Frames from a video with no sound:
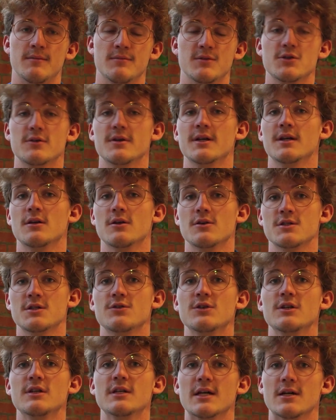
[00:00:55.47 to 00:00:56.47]
during those
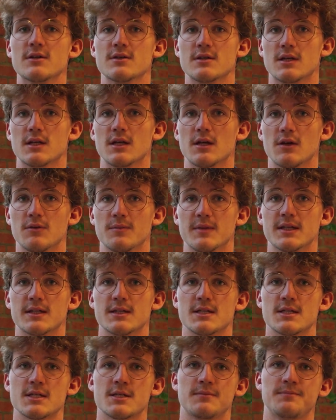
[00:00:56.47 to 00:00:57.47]
3,000
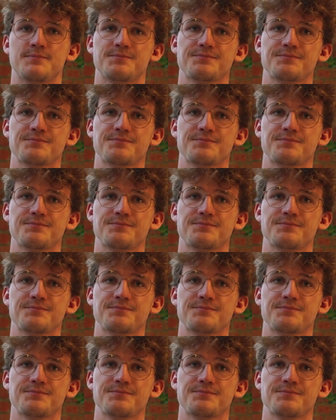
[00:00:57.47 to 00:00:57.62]
kilometers.